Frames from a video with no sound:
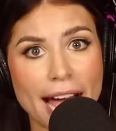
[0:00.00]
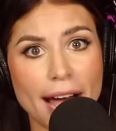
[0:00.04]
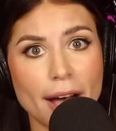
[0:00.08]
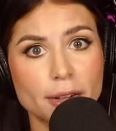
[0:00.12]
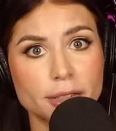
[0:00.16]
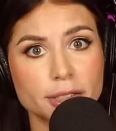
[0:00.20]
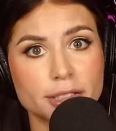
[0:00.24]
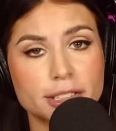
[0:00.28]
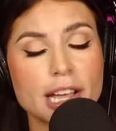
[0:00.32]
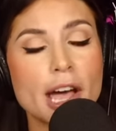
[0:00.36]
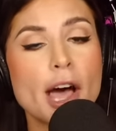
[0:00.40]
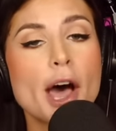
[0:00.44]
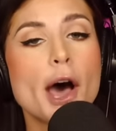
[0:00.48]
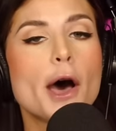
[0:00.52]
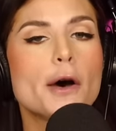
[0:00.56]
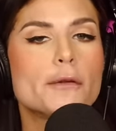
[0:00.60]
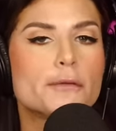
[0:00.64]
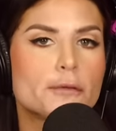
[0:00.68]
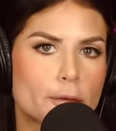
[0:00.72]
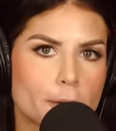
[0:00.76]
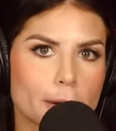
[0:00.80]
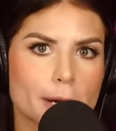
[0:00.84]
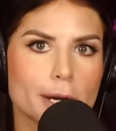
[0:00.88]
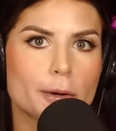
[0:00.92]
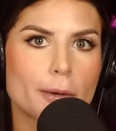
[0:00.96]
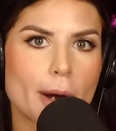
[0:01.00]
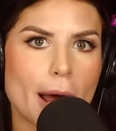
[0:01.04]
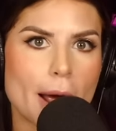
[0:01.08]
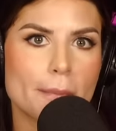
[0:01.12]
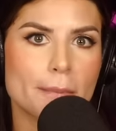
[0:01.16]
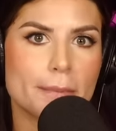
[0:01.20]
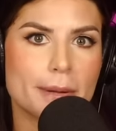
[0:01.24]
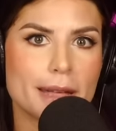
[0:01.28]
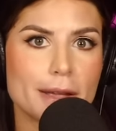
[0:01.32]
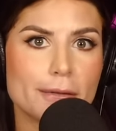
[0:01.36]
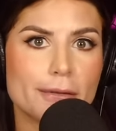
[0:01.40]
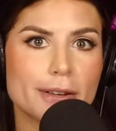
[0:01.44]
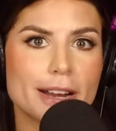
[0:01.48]
pounds of free
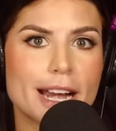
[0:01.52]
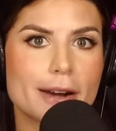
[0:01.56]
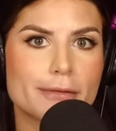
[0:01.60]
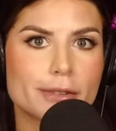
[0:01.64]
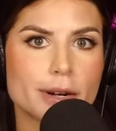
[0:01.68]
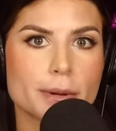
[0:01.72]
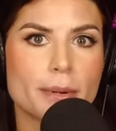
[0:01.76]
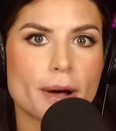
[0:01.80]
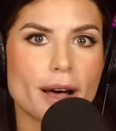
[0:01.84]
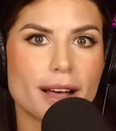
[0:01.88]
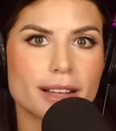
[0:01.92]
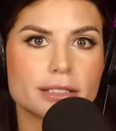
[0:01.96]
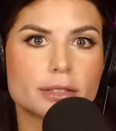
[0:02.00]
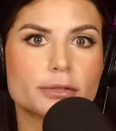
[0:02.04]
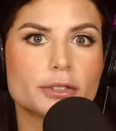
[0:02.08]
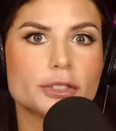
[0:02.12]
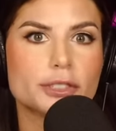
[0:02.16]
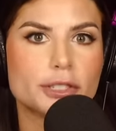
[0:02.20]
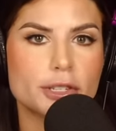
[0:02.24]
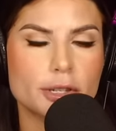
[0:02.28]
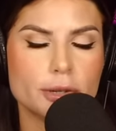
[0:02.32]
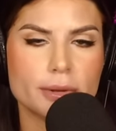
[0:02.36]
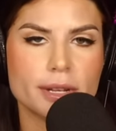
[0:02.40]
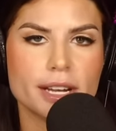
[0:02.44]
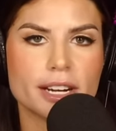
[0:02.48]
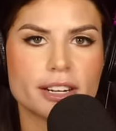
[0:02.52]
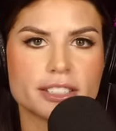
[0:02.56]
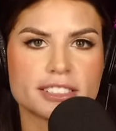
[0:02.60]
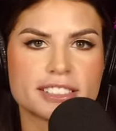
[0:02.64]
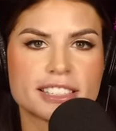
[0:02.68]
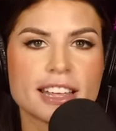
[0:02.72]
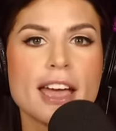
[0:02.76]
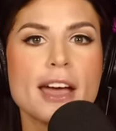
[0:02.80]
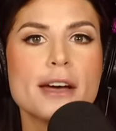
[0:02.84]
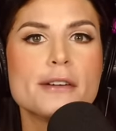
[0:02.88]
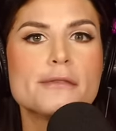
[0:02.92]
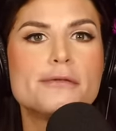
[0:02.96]
ground beef in every box for two years.